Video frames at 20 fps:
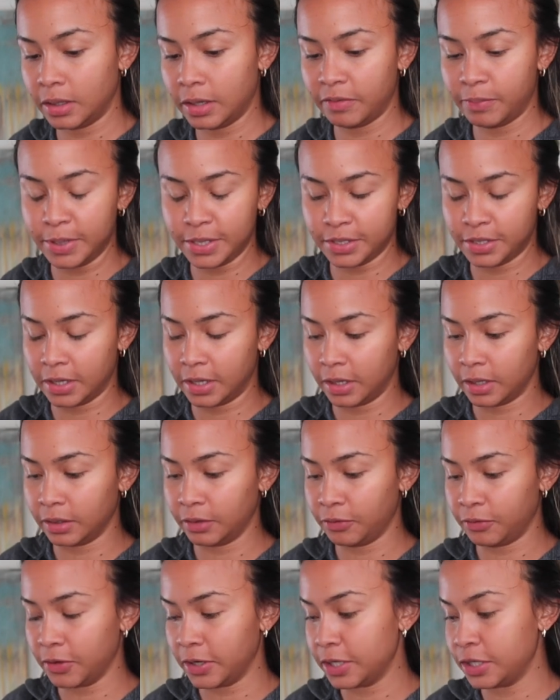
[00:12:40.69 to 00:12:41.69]
They've been sitting in
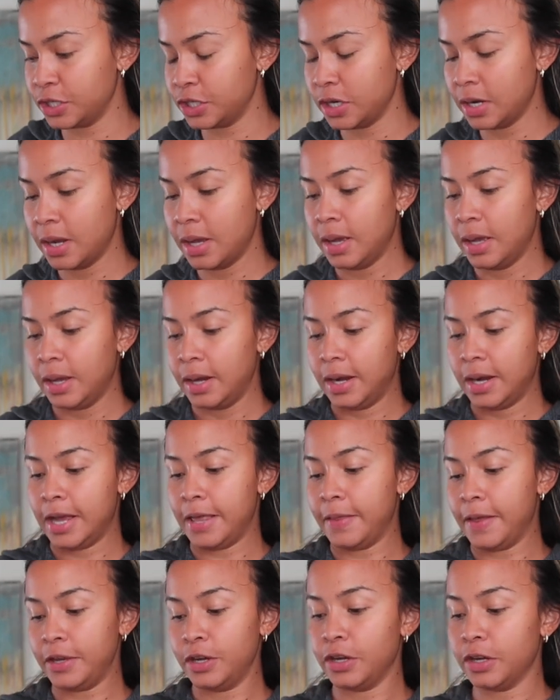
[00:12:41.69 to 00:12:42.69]
the fridge.
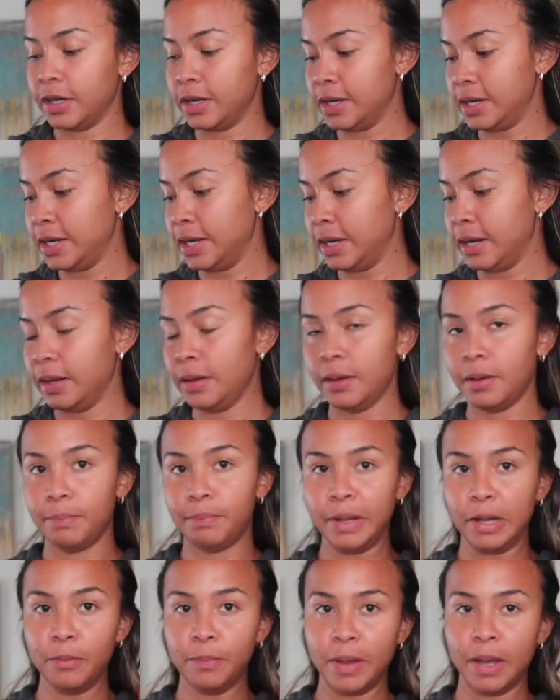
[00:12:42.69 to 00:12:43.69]
And then you're gonna need
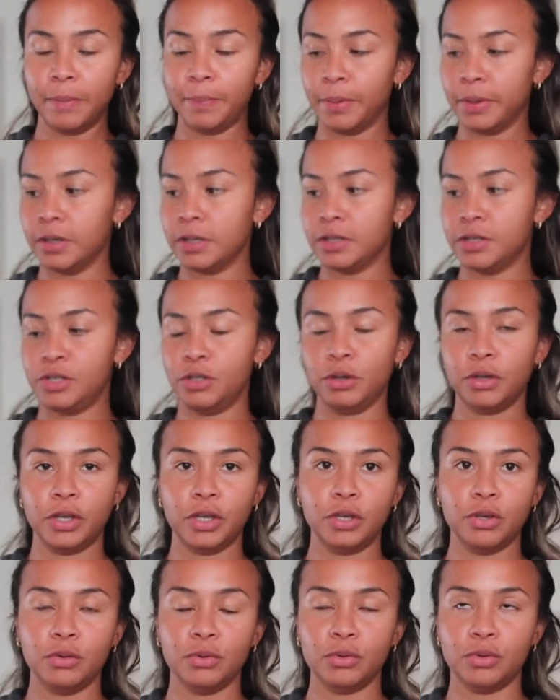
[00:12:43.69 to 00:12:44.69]
bell peppers. You
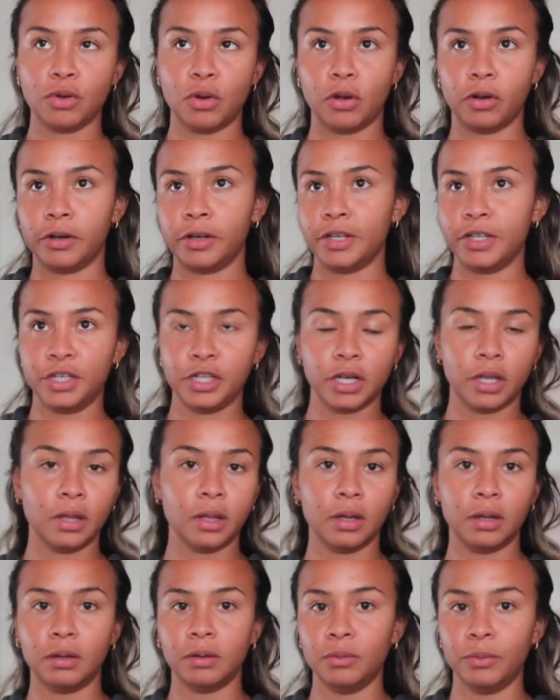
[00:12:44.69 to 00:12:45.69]
can use orange,
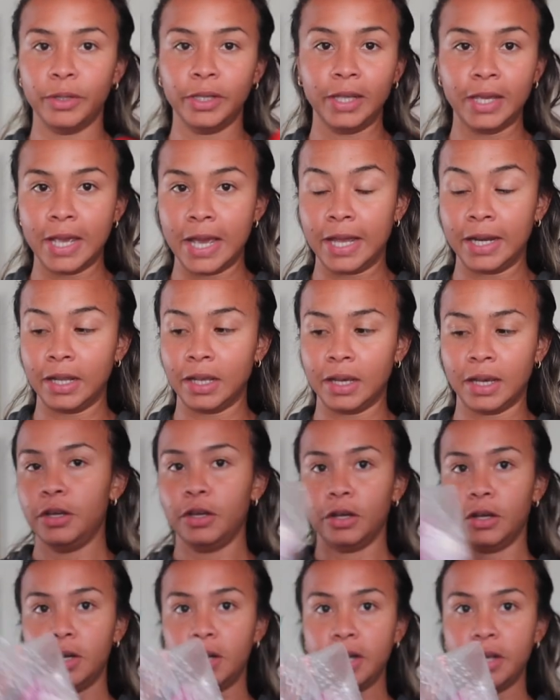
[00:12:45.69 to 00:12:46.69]
yellow, really any. You're
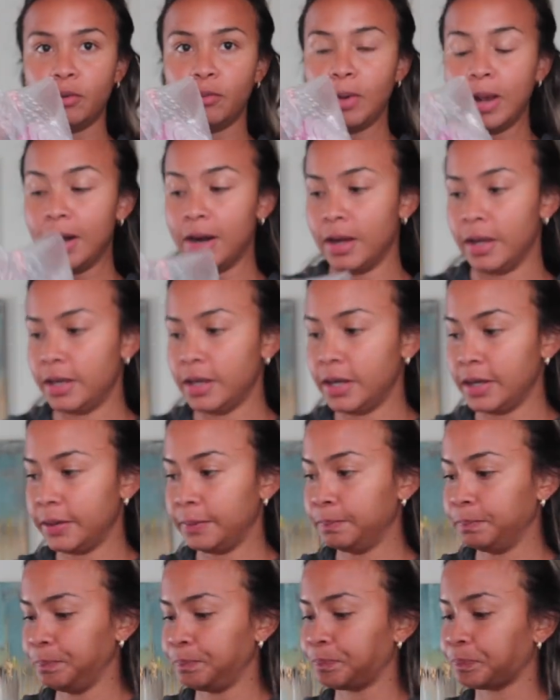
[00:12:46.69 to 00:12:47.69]
gonna need red
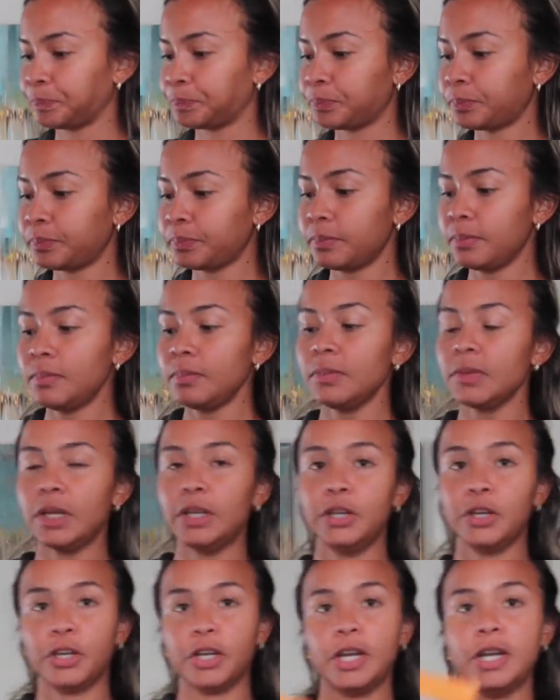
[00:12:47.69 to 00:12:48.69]
onion.
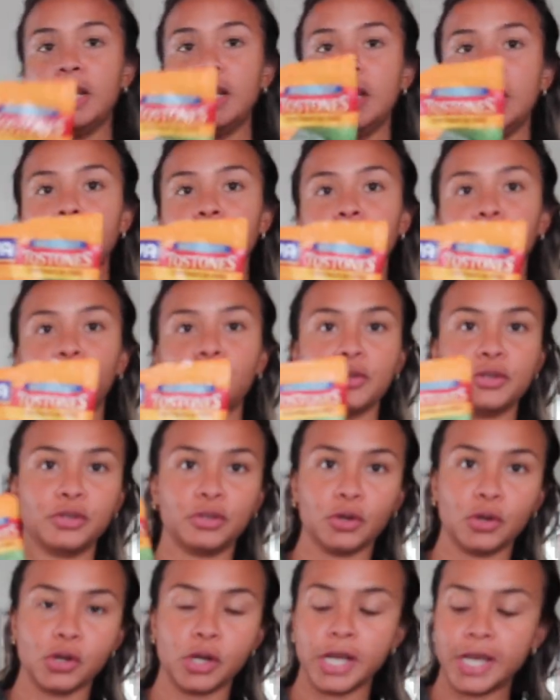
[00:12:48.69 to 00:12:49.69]
You're gonna need
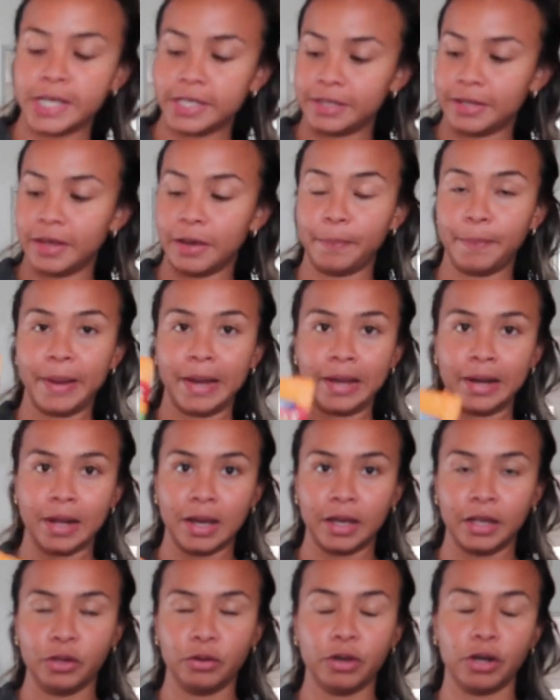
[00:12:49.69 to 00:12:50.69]
tostones de
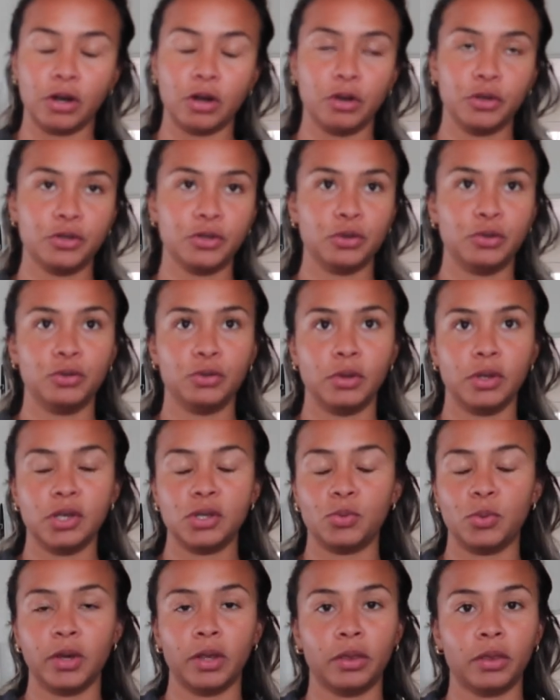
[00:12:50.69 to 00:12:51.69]
pana. You can also do
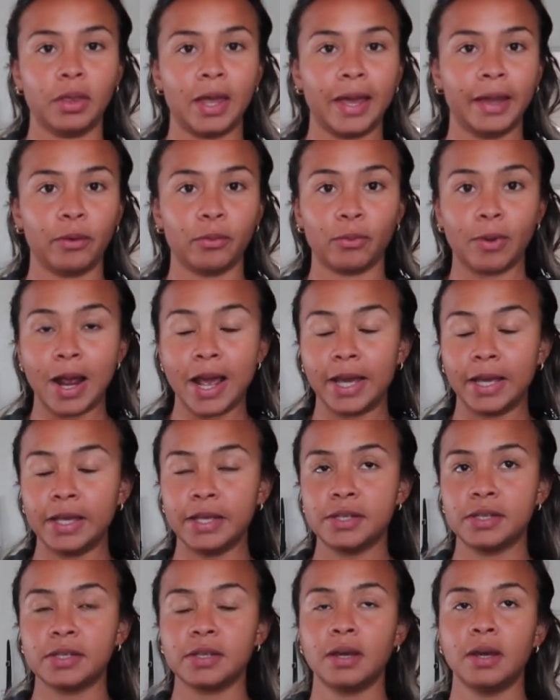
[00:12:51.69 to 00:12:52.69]
this with like
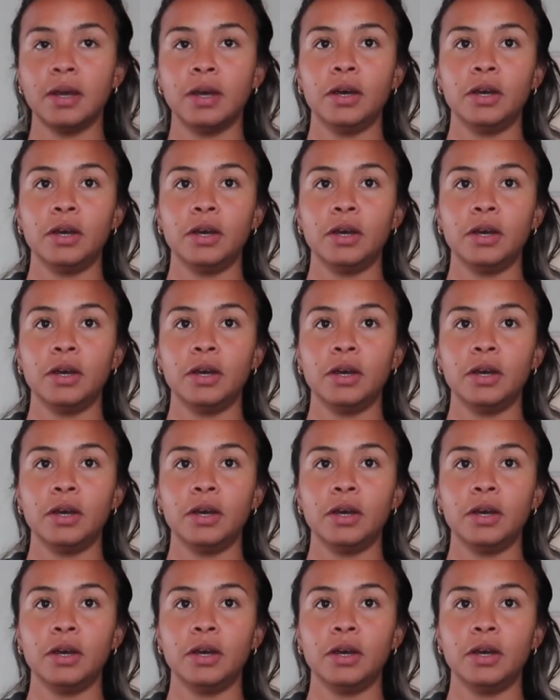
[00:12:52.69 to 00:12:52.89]
rice.